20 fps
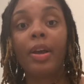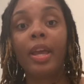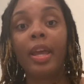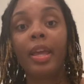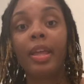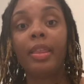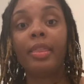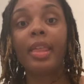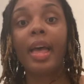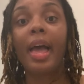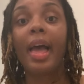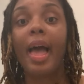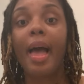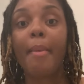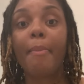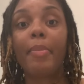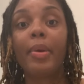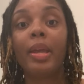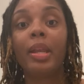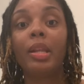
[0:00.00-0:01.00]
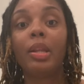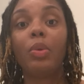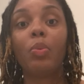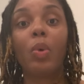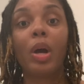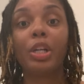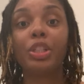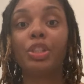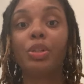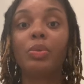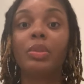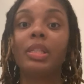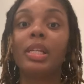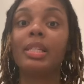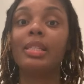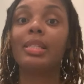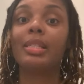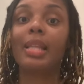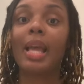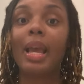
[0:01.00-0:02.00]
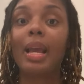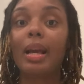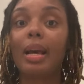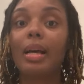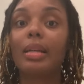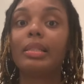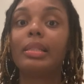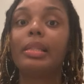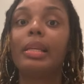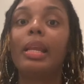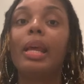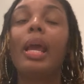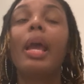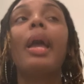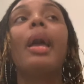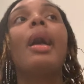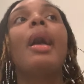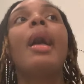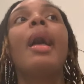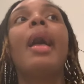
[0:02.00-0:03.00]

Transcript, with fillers: and that happened while she was in state custody.